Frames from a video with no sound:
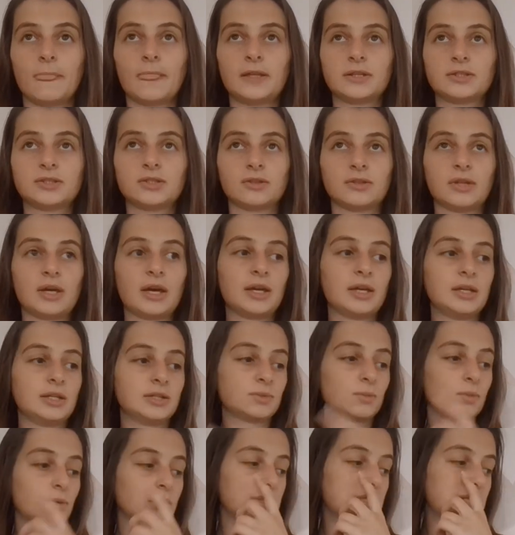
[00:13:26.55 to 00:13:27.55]
So that is
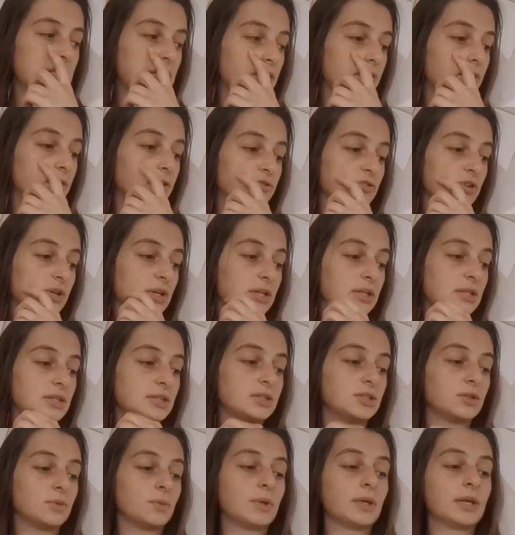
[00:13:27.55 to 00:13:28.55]
what Dylan the Dragon is
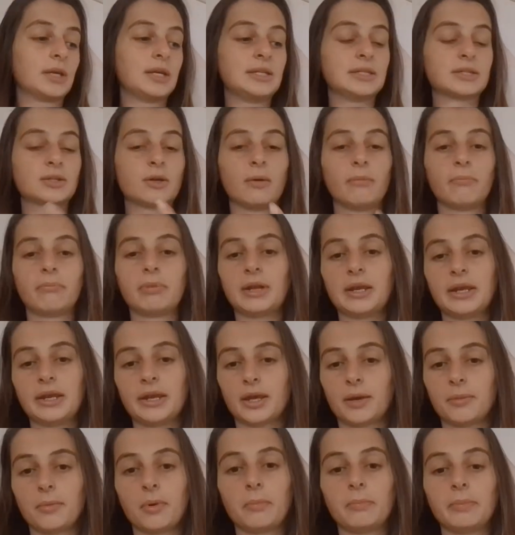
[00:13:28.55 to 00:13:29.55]
doing. He's complaining
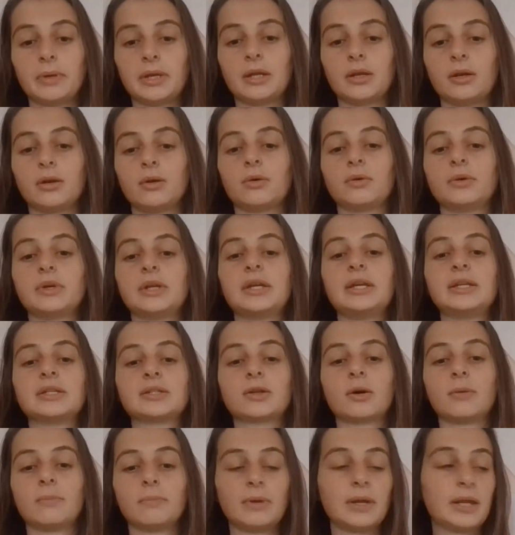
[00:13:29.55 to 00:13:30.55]
about being lonely. He's
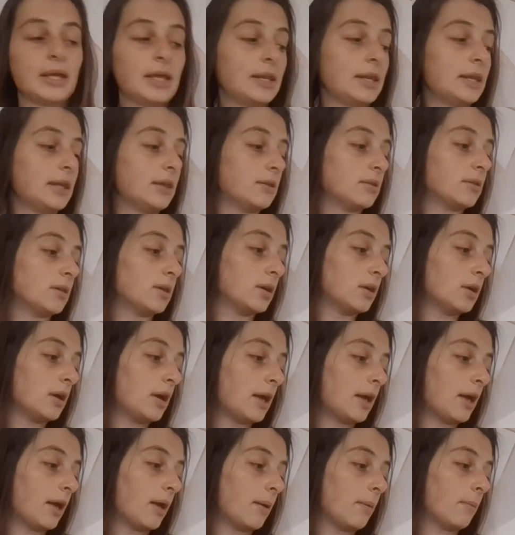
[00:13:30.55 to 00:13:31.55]
complaining that
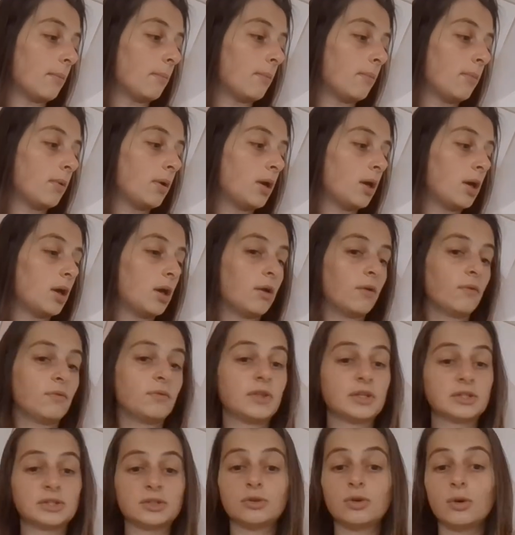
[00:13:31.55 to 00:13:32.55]

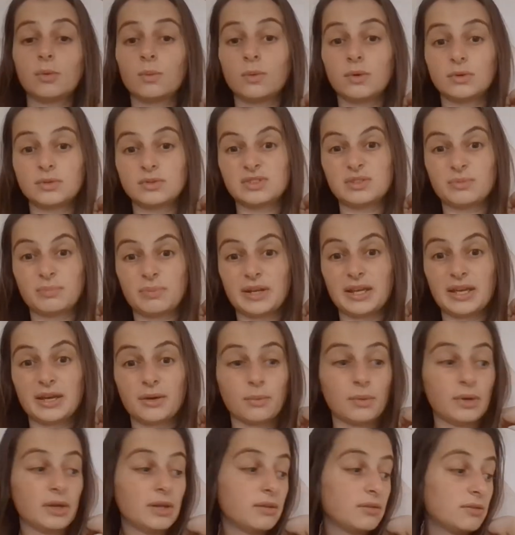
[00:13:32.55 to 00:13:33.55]
there's no one to play
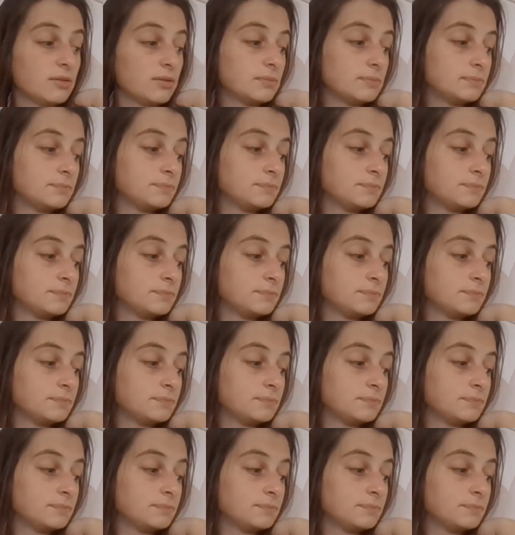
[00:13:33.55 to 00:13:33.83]
with.